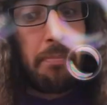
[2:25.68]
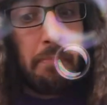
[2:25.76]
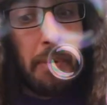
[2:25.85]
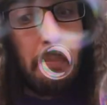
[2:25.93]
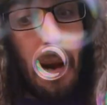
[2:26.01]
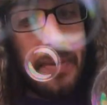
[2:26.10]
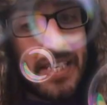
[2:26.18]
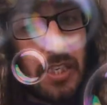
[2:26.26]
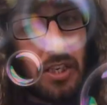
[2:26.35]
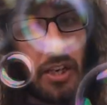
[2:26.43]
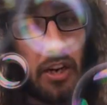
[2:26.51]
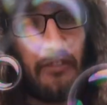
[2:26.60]
"But Mum isn't
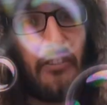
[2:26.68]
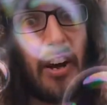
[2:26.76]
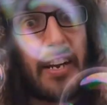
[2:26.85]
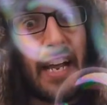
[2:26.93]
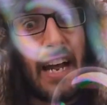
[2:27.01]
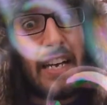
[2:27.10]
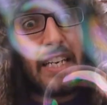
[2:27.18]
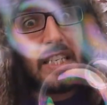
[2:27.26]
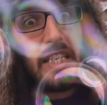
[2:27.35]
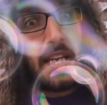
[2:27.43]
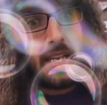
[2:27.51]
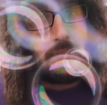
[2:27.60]
going to find out, is
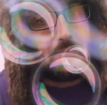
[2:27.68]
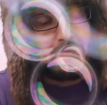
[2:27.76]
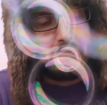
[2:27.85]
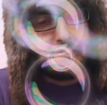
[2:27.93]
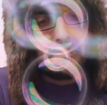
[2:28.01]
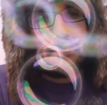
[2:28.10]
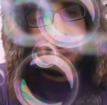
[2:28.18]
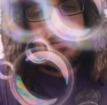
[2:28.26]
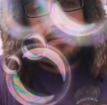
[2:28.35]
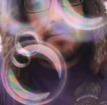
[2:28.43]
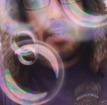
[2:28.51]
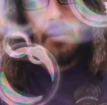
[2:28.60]
she?"
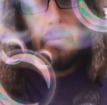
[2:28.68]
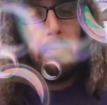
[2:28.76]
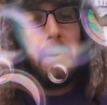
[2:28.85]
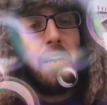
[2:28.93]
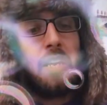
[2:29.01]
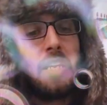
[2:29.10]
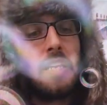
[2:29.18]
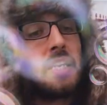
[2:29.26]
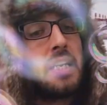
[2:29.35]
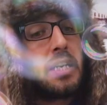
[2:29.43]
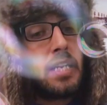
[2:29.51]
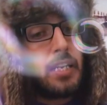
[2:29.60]
"But,
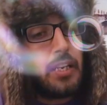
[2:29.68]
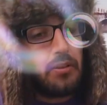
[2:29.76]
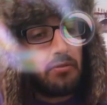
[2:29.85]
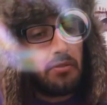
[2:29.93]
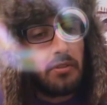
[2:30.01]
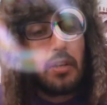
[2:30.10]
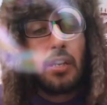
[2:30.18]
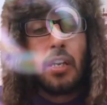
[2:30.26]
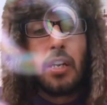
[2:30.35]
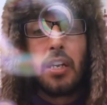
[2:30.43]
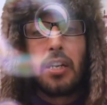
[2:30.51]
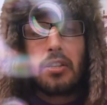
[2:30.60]
Lulu,
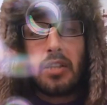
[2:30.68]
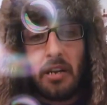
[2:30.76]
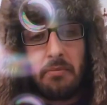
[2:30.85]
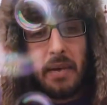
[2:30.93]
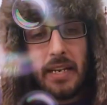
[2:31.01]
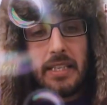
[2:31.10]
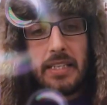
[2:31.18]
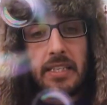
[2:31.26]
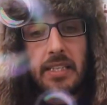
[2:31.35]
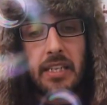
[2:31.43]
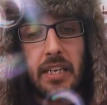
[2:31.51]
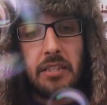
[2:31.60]
don't make this
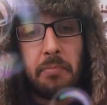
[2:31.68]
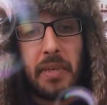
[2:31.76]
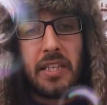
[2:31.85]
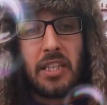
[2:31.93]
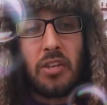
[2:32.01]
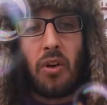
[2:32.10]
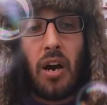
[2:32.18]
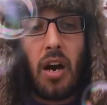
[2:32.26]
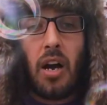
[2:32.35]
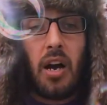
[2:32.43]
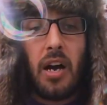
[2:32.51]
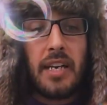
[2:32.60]
into such a big deal.
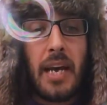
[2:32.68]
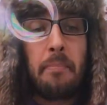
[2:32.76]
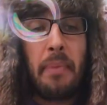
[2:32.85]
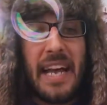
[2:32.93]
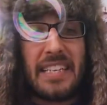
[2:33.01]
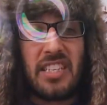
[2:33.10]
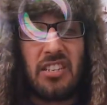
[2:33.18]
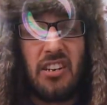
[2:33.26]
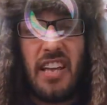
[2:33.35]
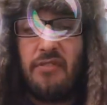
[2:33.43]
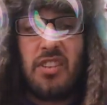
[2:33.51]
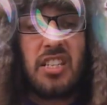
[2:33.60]
I came back, didn't
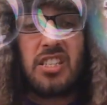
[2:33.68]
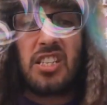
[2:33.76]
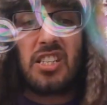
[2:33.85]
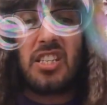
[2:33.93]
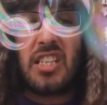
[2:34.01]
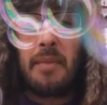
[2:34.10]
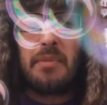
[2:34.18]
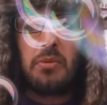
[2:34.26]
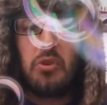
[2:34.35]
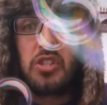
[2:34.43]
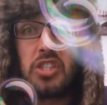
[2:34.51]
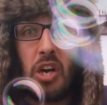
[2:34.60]
I? Everything's just the same as it
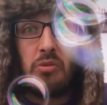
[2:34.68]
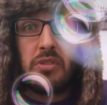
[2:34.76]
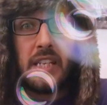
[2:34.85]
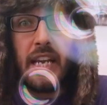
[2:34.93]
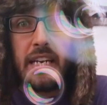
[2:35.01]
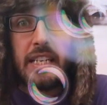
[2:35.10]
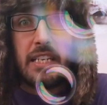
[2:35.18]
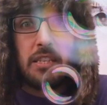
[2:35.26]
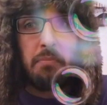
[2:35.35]
was. Don't say anything to